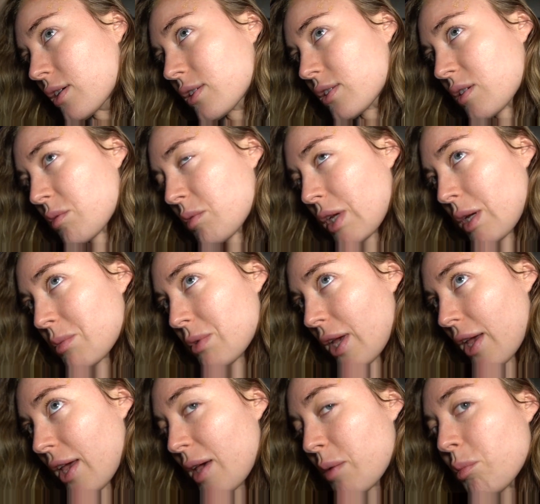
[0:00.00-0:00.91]
sometimes
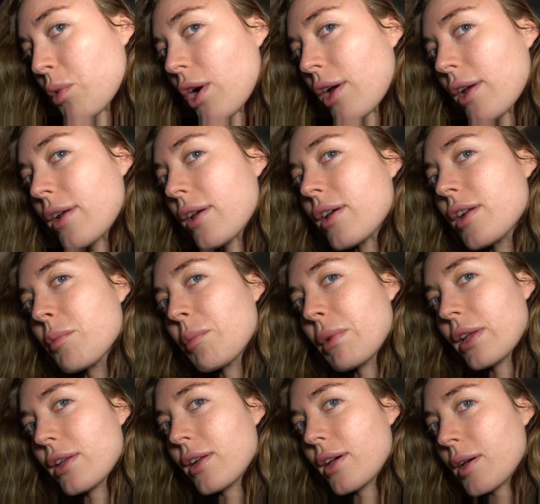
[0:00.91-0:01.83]
I get product
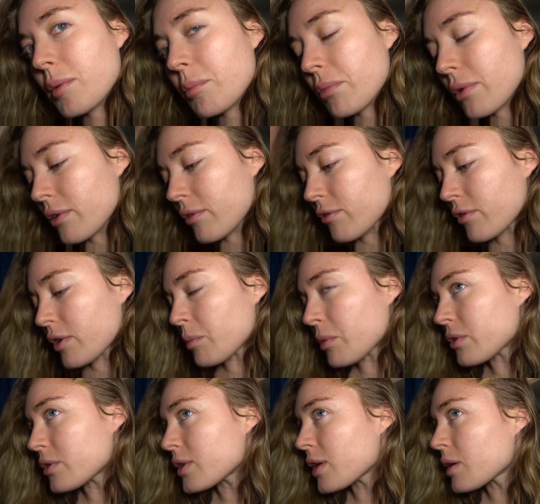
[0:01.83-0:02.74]
buildup from
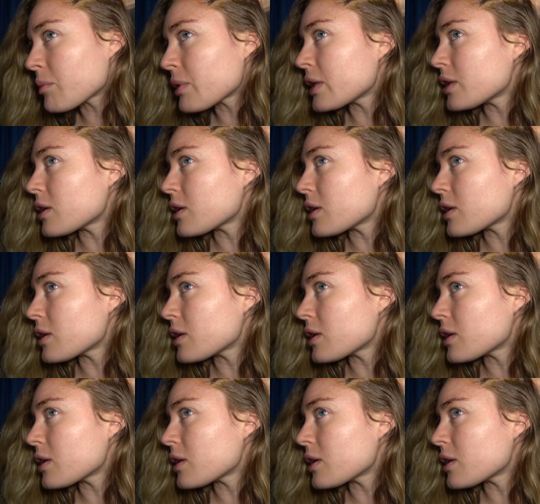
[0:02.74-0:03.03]
using my